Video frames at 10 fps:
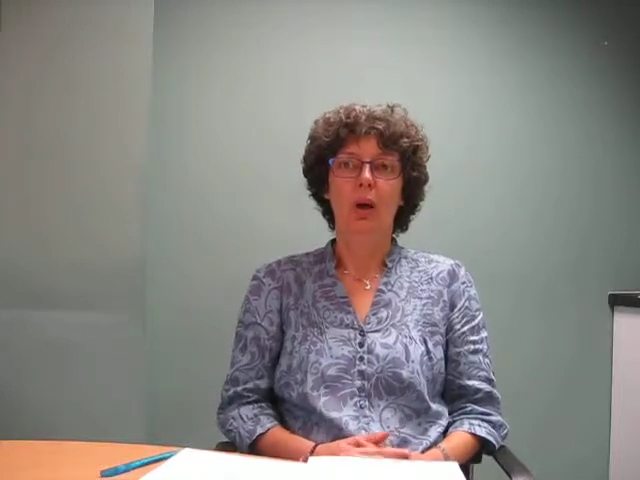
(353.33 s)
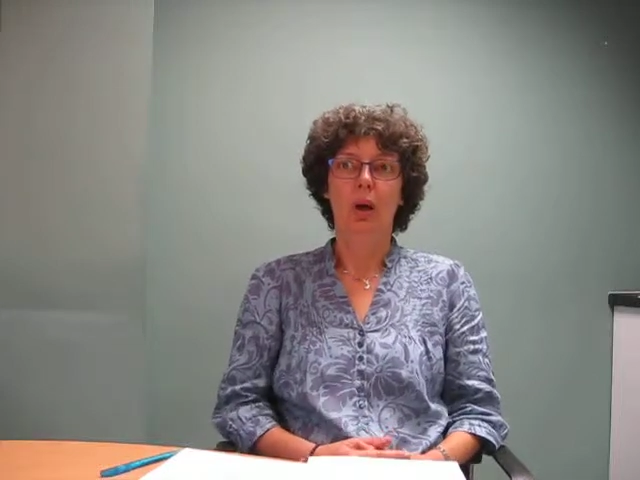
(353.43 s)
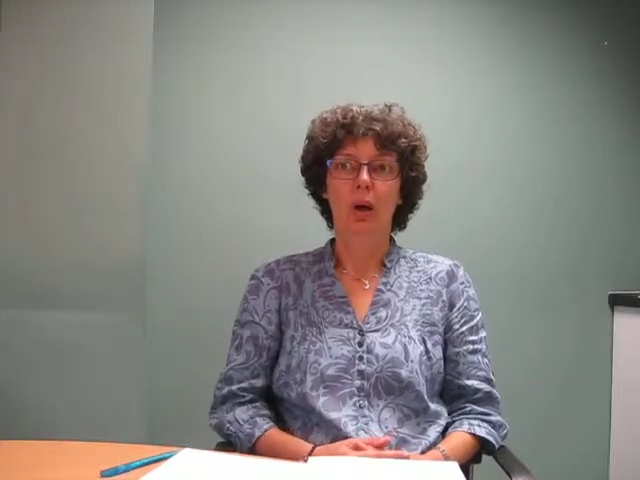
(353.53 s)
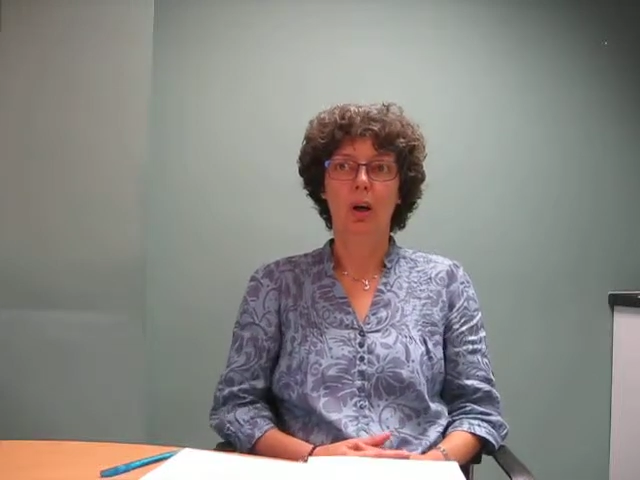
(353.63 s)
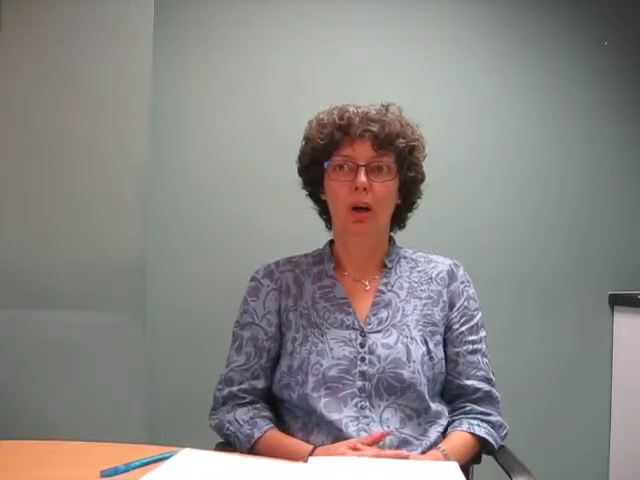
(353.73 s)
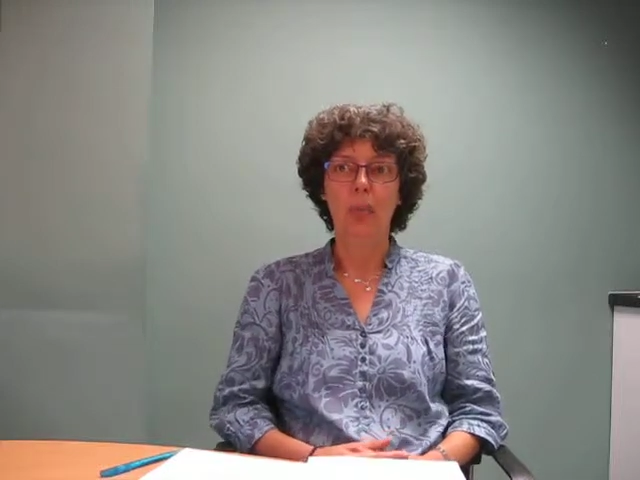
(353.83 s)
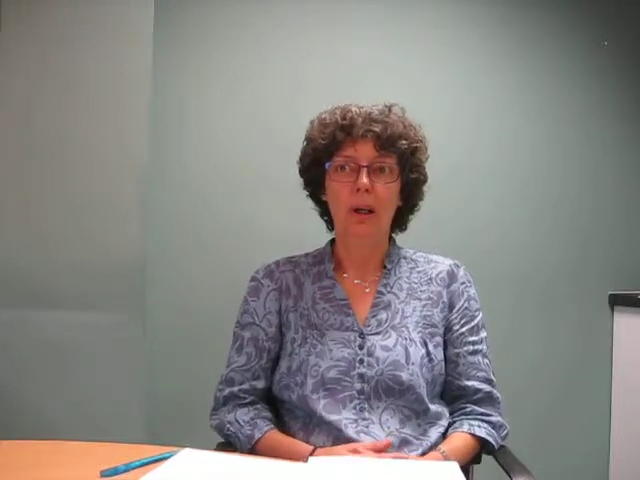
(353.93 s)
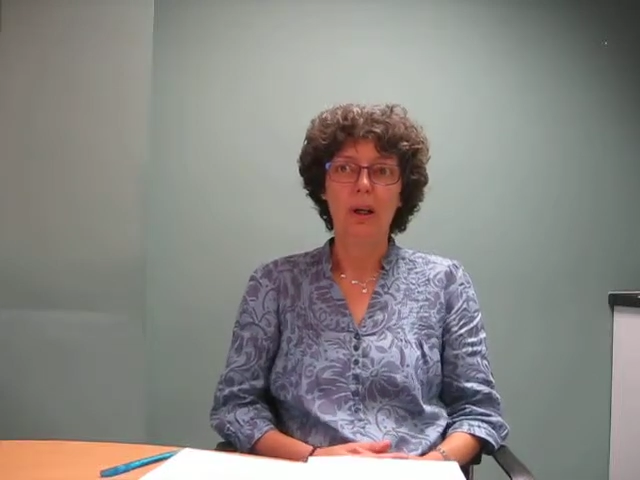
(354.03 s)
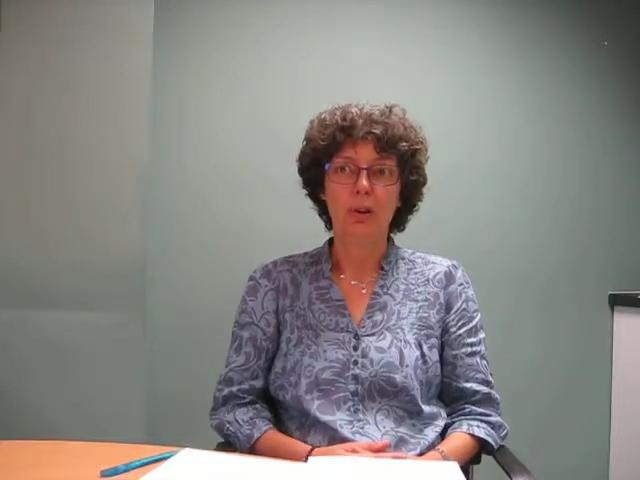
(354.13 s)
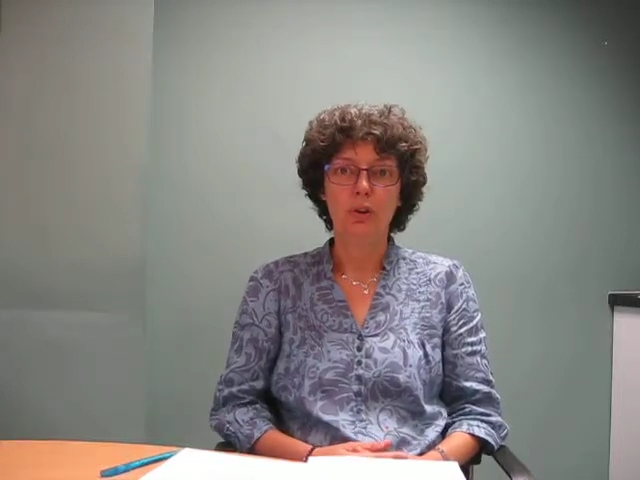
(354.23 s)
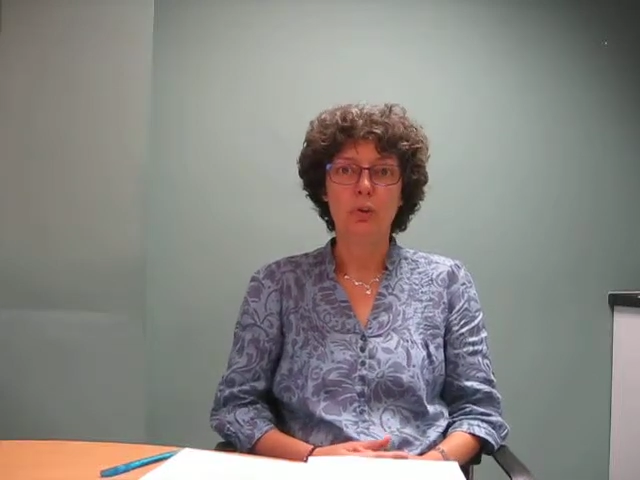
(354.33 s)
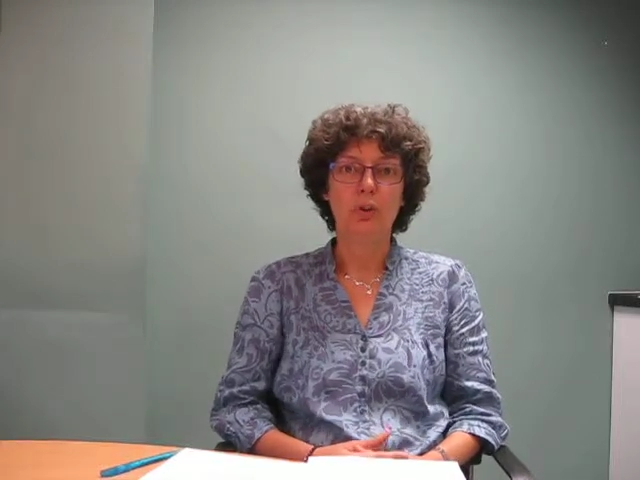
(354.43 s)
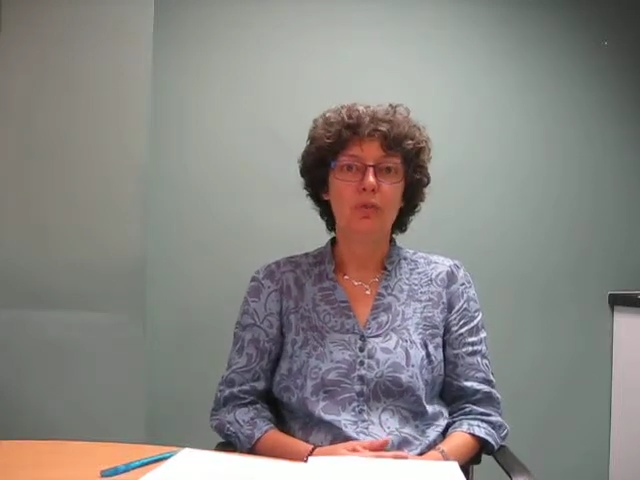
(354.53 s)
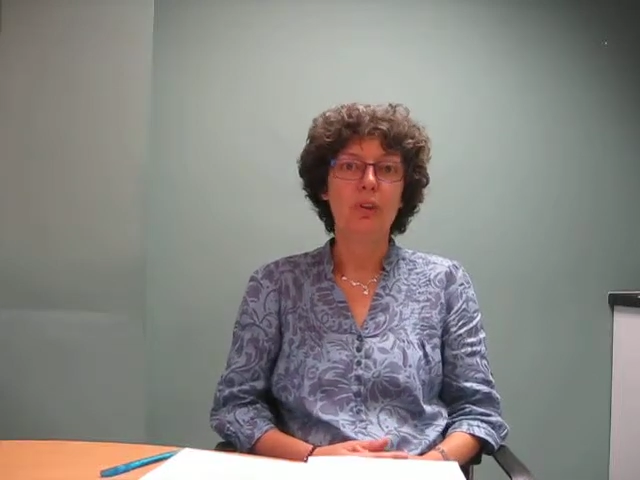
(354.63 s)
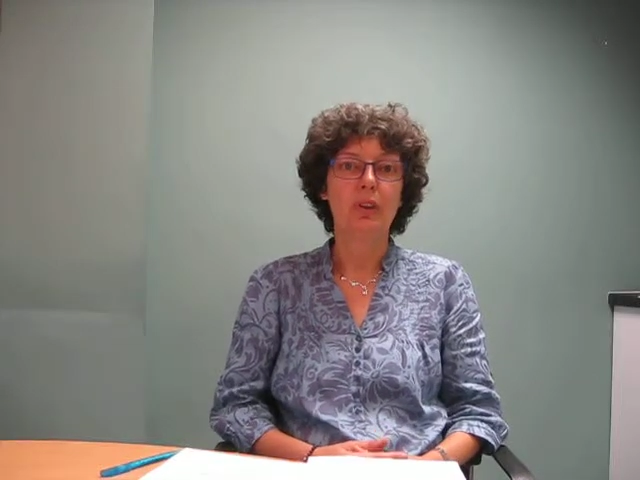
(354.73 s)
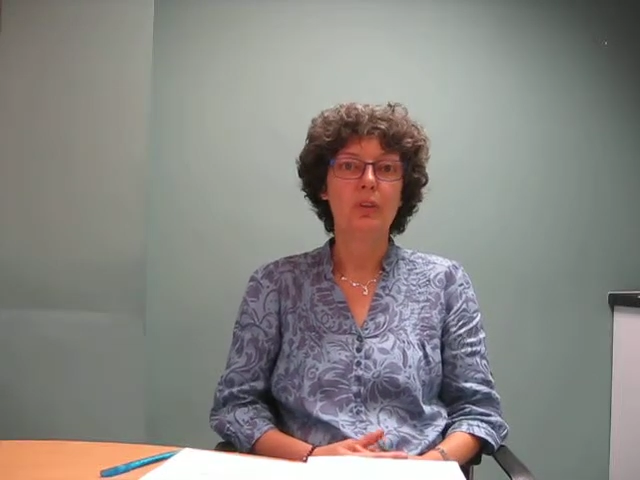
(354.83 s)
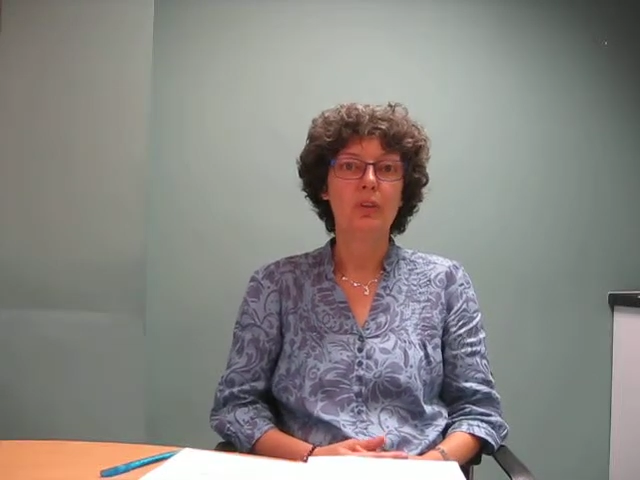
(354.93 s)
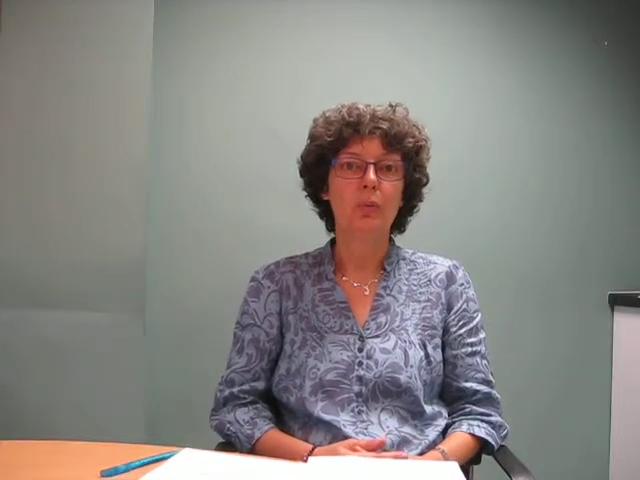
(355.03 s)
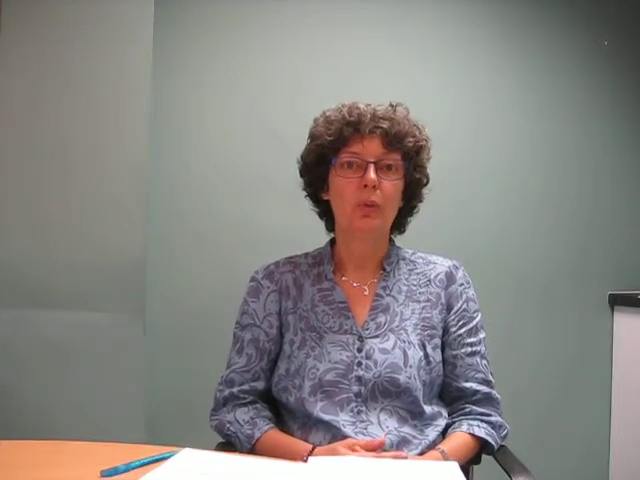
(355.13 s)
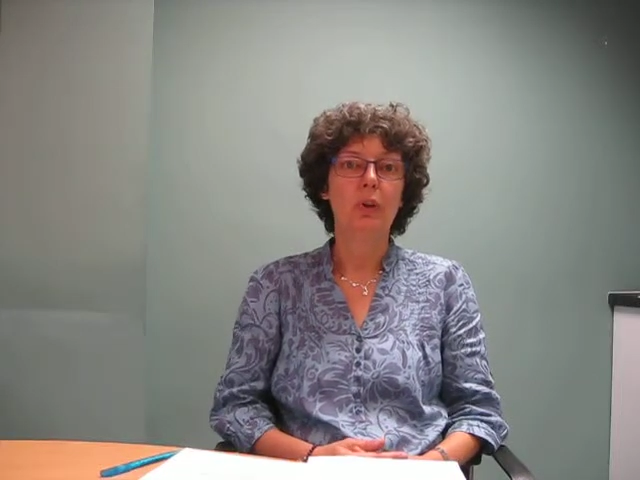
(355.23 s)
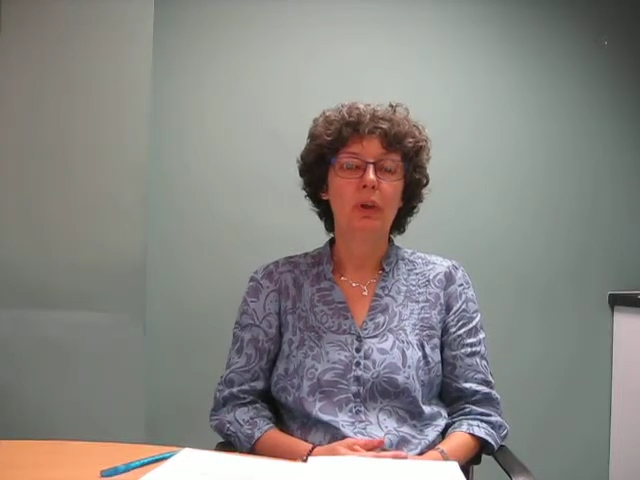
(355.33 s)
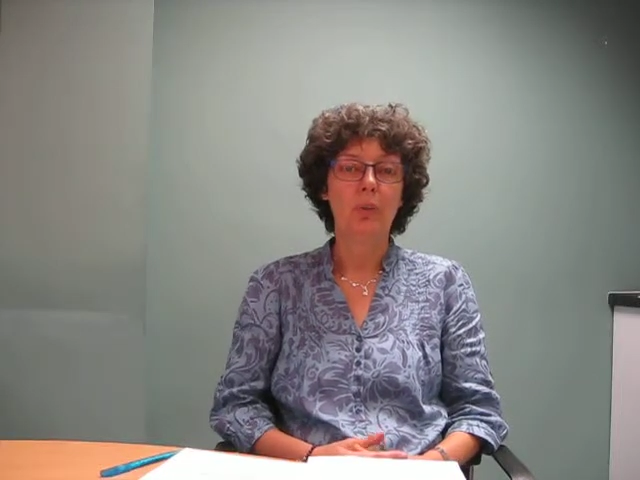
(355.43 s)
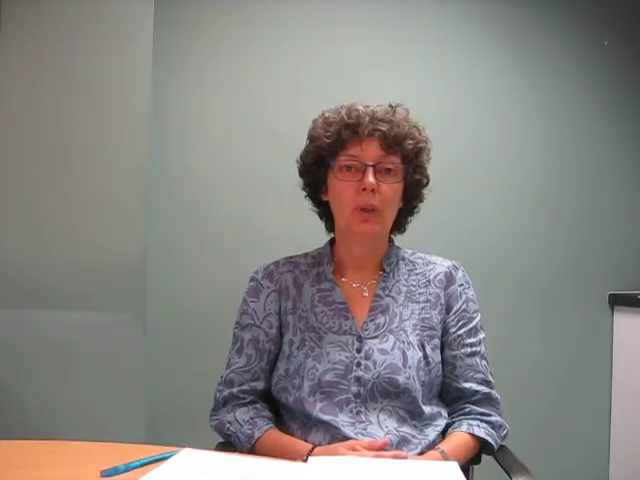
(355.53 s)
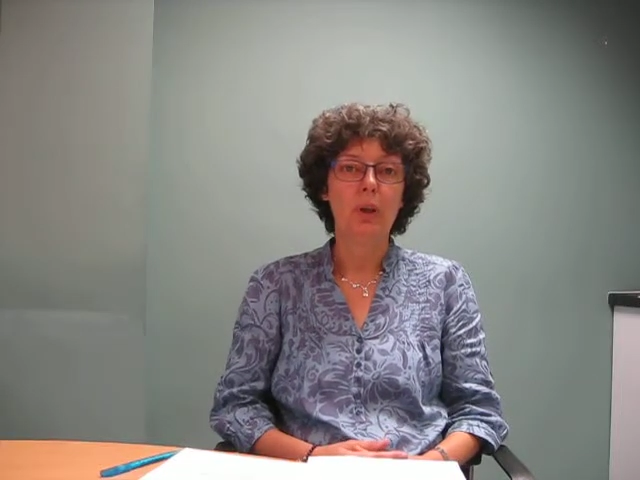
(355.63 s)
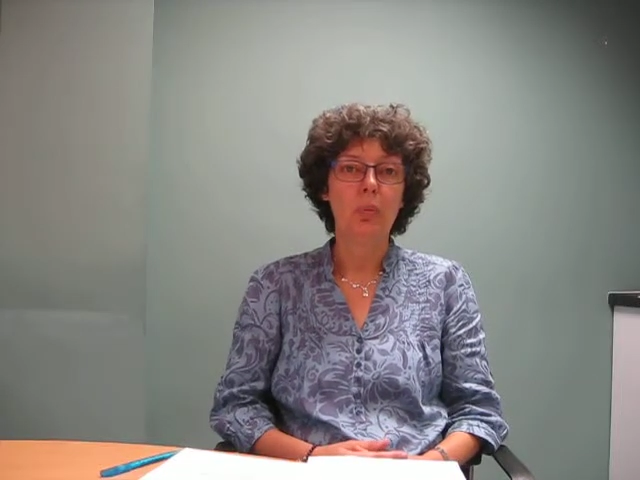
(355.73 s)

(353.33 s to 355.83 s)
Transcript: our Mayor George Ferguson working well.